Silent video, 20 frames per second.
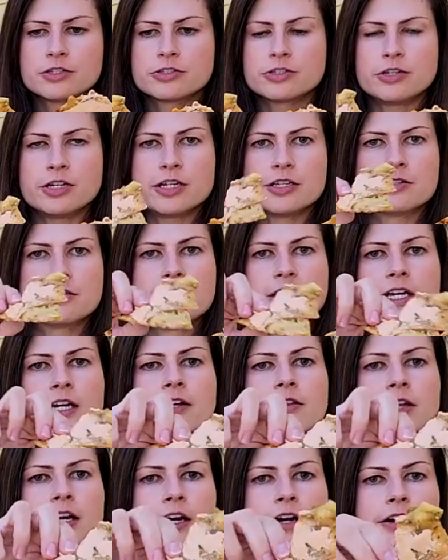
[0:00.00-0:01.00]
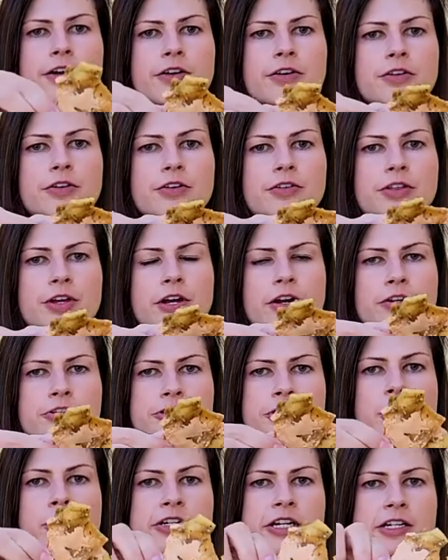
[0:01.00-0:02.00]
you can see they're they're
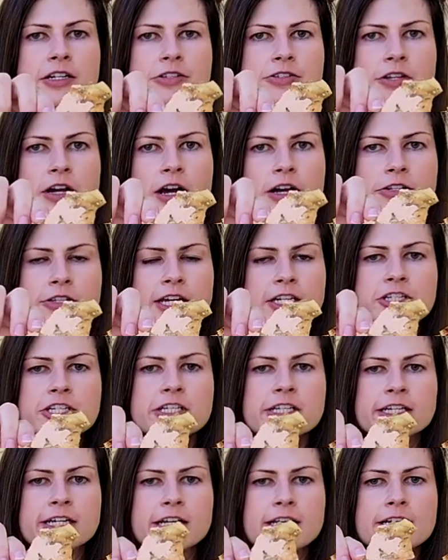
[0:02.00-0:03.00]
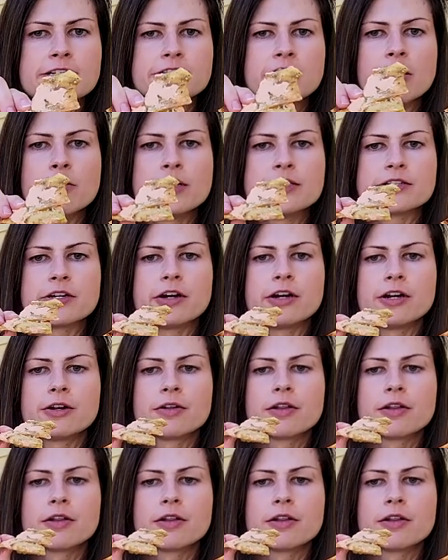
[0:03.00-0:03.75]
soaked in the sauce like chilaquiles always are.